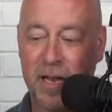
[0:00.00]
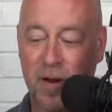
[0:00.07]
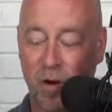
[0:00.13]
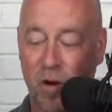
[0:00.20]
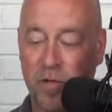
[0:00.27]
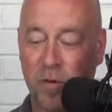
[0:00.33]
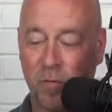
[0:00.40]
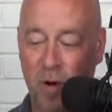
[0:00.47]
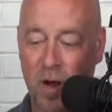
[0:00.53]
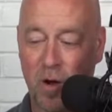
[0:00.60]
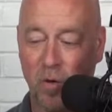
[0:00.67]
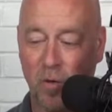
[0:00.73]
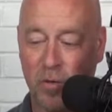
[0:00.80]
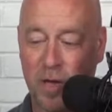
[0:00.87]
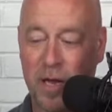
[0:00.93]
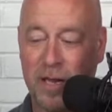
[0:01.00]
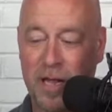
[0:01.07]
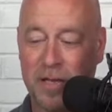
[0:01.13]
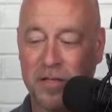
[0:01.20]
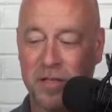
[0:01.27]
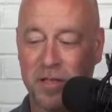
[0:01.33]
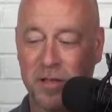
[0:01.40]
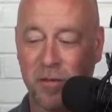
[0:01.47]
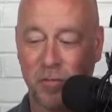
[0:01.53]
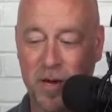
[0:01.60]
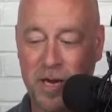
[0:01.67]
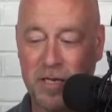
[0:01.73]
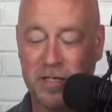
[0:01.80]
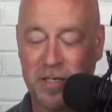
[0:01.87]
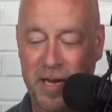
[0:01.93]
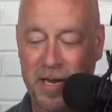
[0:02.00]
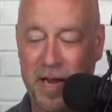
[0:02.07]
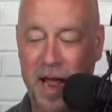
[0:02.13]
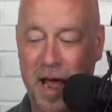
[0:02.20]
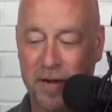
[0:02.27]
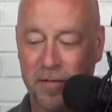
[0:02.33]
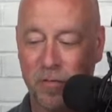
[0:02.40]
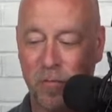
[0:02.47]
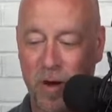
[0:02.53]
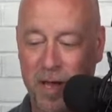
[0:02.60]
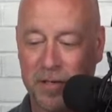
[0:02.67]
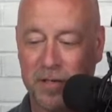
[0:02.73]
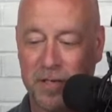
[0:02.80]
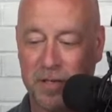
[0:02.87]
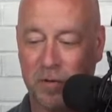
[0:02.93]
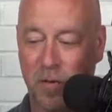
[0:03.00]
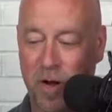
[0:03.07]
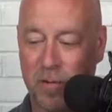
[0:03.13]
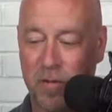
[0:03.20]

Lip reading: on the road against the 3 seed out of the West in the Great